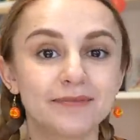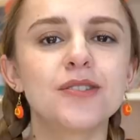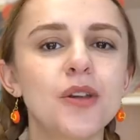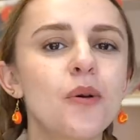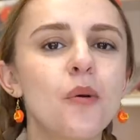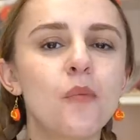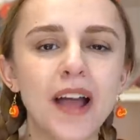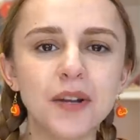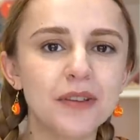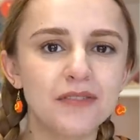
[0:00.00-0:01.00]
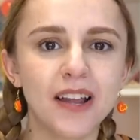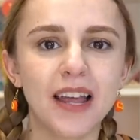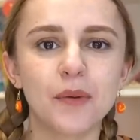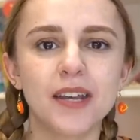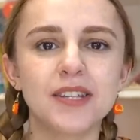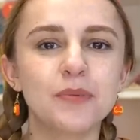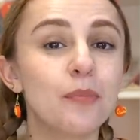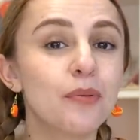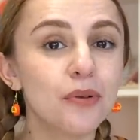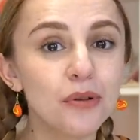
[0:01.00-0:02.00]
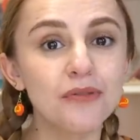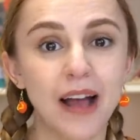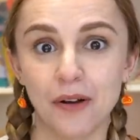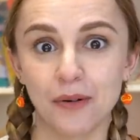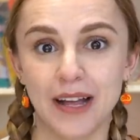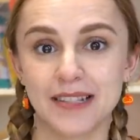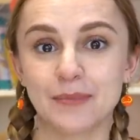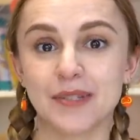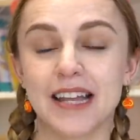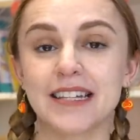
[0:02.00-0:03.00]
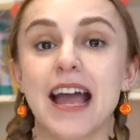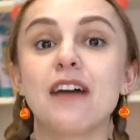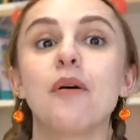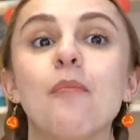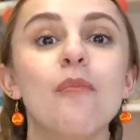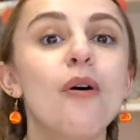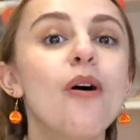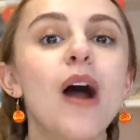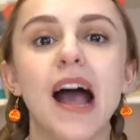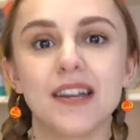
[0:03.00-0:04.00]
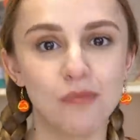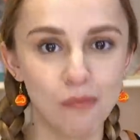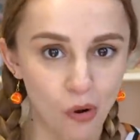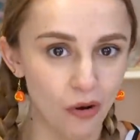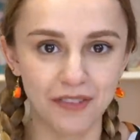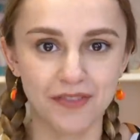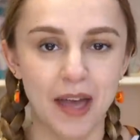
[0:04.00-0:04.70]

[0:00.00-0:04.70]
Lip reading: So why do we feel like we need to improve our orgasms and have more and more of